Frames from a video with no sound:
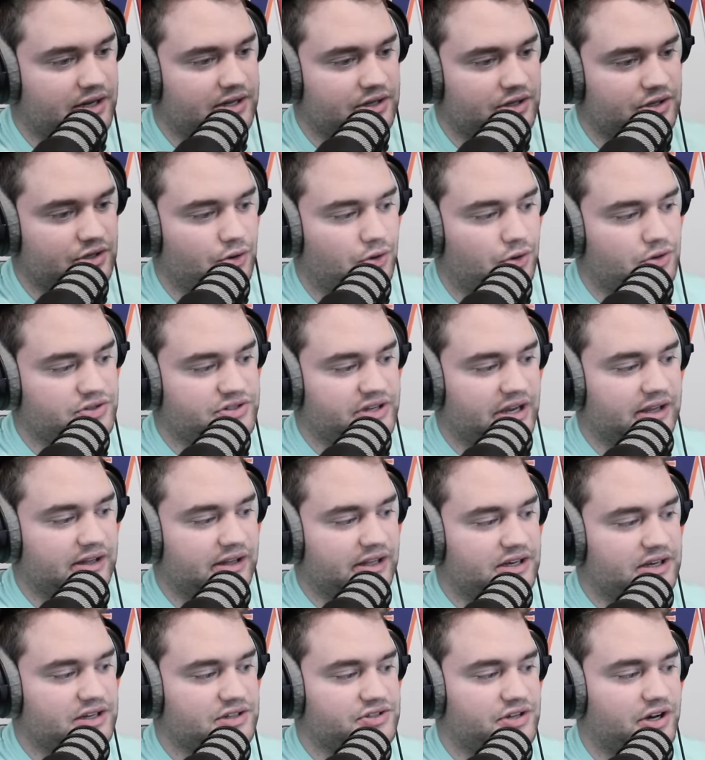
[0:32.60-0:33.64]
your daily
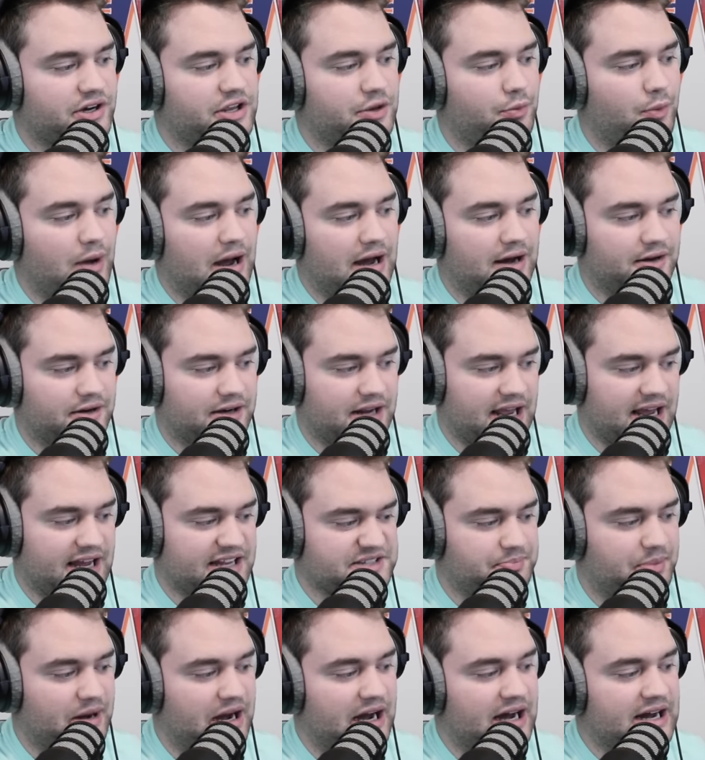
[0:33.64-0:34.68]
Kentucky Wildcats
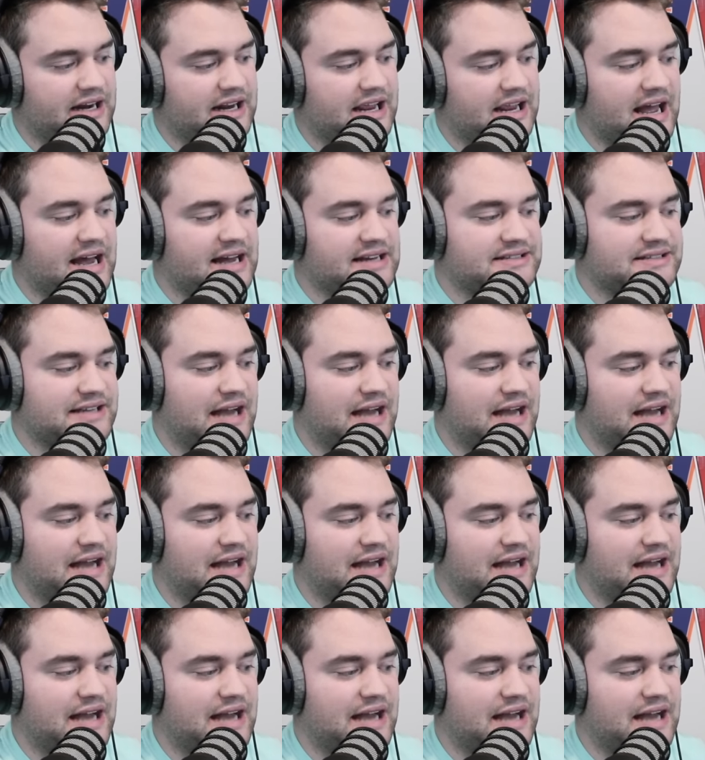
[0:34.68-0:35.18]
podcast.